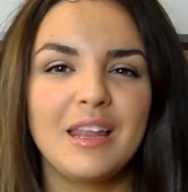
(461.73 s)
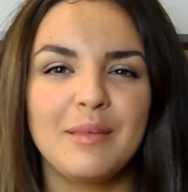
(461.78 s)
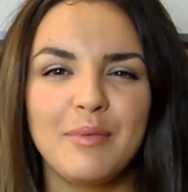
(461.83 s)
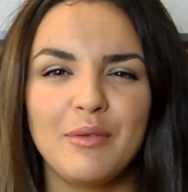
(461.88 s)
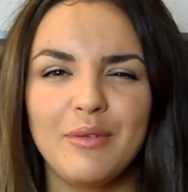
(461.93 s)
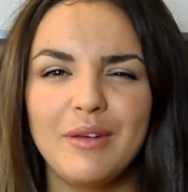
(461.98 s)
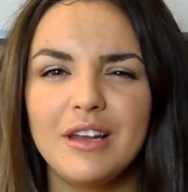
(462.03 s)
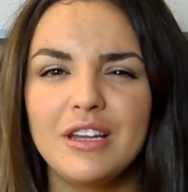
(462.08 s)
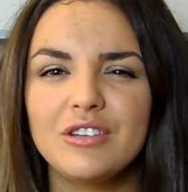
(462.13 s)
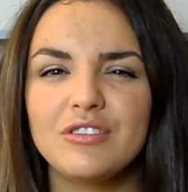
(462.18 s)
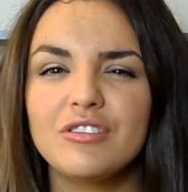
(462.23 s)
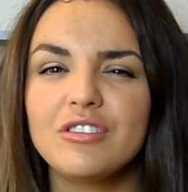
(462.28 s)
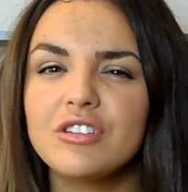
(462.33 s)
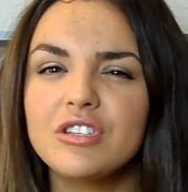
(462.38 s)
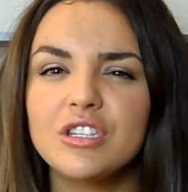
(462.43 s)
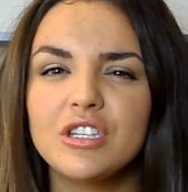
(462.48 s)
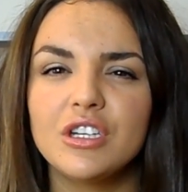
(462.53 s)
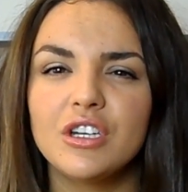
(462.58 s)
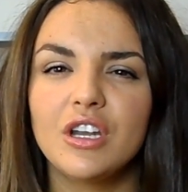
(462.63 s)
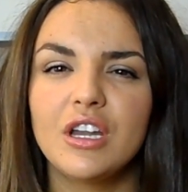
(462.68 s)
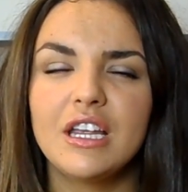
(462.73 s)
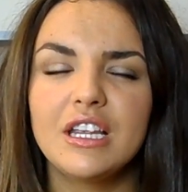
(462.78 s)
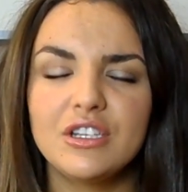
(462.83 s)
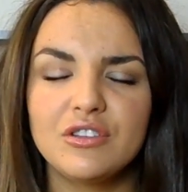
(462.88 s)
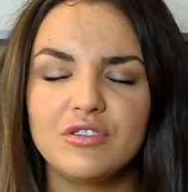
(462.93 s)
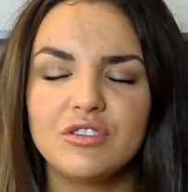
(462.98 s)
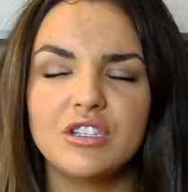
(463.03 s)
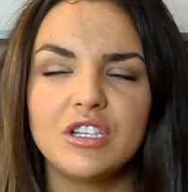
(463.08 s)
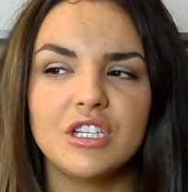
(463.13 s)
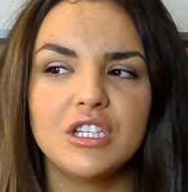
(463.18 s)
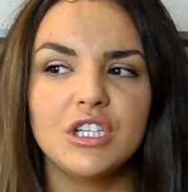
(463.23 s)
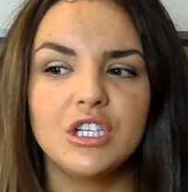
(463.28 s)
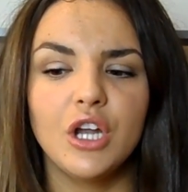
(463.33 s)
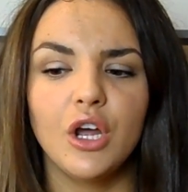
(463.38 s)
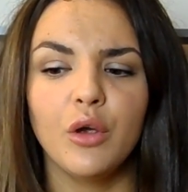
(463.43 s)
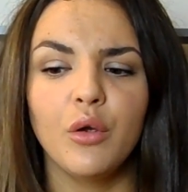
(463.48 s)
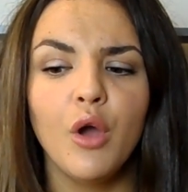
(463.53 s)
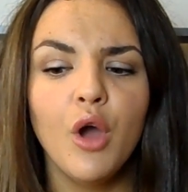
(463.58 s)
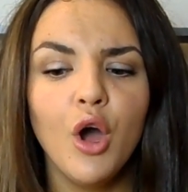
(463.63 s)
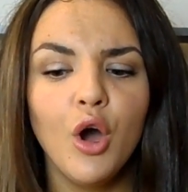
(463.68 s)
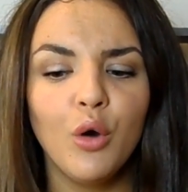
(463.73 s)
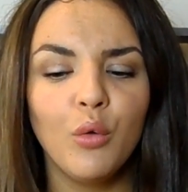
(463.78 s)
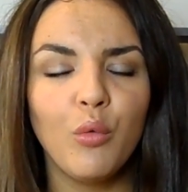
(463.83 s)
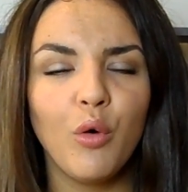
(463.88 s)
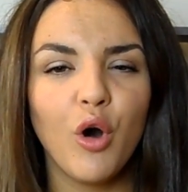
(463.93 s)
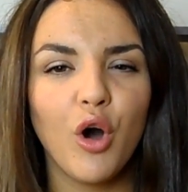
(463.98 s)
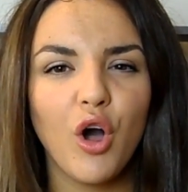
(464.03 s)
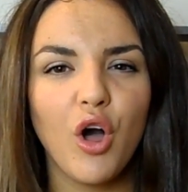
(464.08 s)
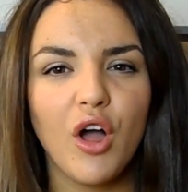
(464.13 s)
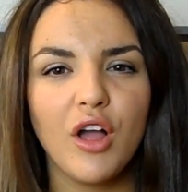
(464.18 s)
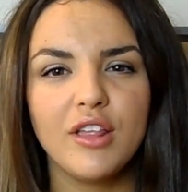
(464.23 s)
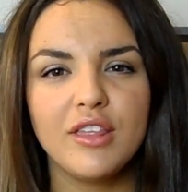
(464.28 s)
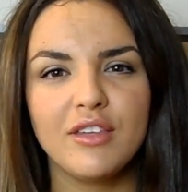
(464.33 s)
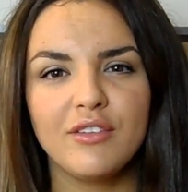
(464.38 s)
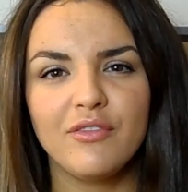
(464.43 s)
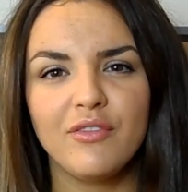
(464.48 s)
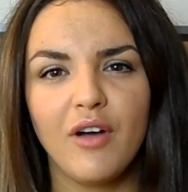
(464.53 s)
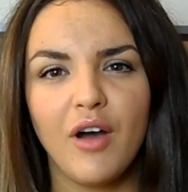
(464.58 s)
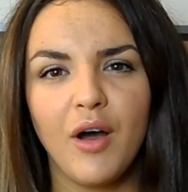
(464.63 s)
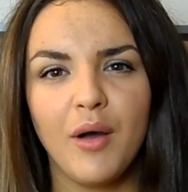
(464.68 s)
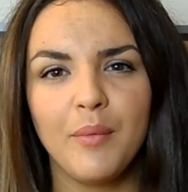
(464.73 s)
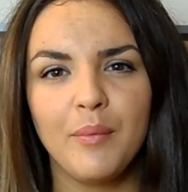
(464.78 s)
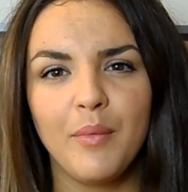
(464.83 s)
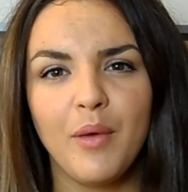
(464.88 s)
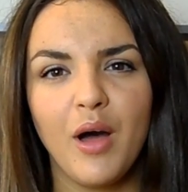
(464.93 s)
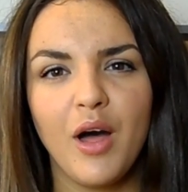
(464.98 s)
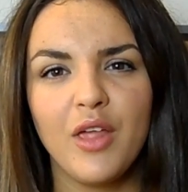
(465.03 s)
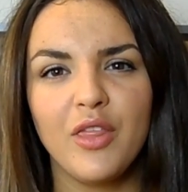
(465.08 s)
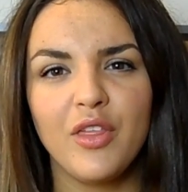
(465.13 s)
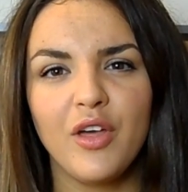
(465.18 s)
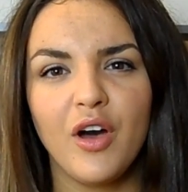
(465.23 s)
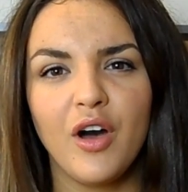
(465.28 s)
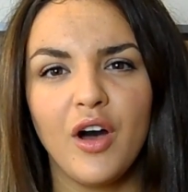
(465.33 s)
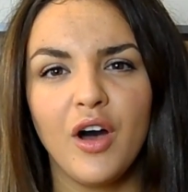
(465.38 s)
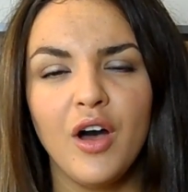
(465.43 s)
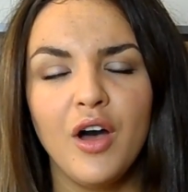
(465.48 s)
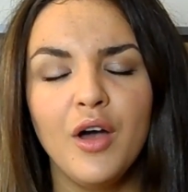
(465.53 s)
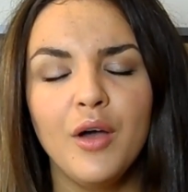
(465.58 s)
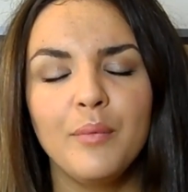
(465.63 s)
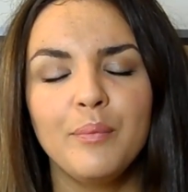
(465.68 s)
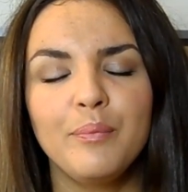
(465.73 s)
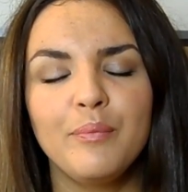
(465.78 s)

And I'd be really interested to know what kind of other